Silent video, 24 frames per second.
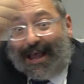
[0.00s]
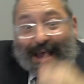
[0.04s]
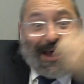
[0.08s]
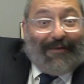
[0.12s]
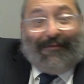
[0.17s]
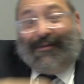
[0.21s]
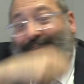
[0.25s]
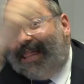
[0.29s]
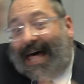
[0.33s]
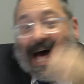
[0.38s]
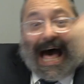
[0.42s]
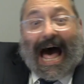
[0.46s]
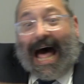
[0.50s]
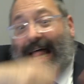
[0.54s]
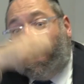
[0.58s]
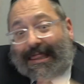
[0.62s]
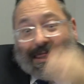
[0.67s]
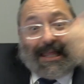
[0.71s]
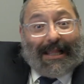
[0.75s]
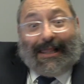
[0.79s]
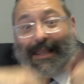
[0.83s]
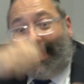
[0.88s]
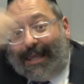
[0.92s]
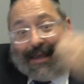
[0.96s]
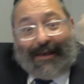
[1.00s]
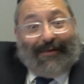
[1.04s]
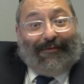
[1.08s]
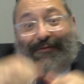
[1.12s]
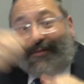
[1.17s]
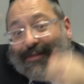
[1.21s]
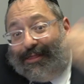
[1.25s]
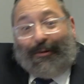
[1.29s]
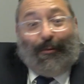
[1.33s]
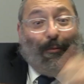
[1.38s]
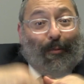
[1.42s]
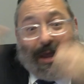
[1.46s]
for the handling, for
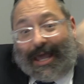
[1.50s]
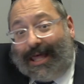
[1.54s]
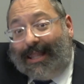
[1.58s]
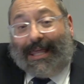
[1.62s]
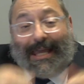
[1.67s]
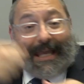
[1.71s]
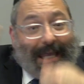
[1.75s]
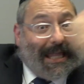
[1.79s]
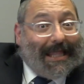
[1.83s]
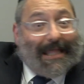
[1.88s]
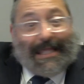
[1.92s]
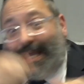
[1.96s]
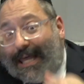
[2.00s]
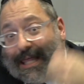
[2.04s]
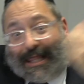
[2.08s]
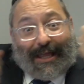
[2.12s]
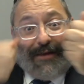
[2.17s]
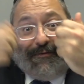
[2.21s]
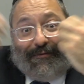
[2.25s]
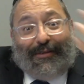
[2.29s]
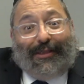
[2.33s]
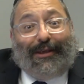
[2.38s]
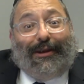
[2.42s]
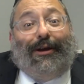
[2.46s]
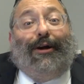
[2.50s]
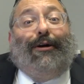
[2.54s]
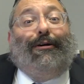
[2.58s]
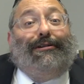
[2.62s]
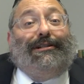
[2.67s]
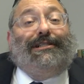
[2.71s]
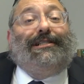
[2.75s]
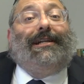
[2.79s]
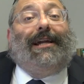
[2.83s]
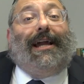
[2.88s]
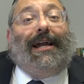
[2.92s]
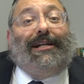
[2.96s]
the wheeling and dealing, for the
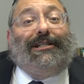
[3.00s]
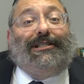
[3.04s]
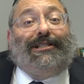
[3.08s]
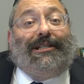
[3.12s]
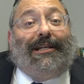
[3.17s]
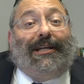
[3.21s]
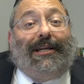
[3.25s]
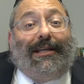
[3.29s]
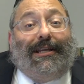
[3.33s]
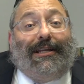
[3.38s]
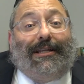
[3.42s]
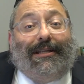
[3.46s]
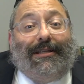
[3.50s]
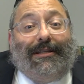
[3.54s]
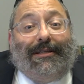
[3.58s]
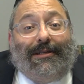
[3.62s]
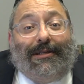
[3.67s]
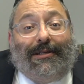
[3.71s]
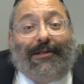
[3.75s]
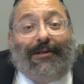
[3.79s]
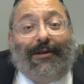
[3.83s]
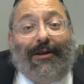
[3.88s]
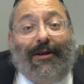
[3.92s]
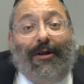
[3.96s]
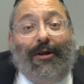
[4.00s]
negotiations.